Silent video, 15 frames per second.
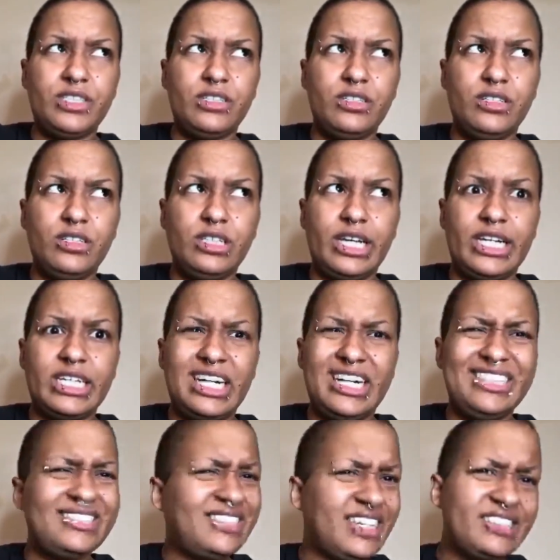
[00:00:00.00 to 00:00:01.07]
to like
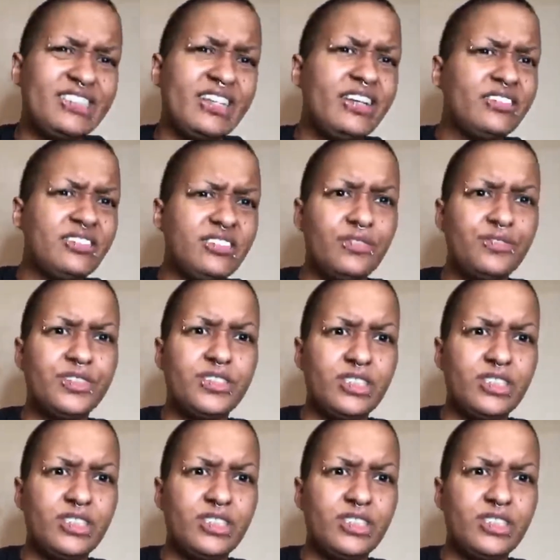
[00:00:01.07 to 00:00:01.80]
kind of take that stuff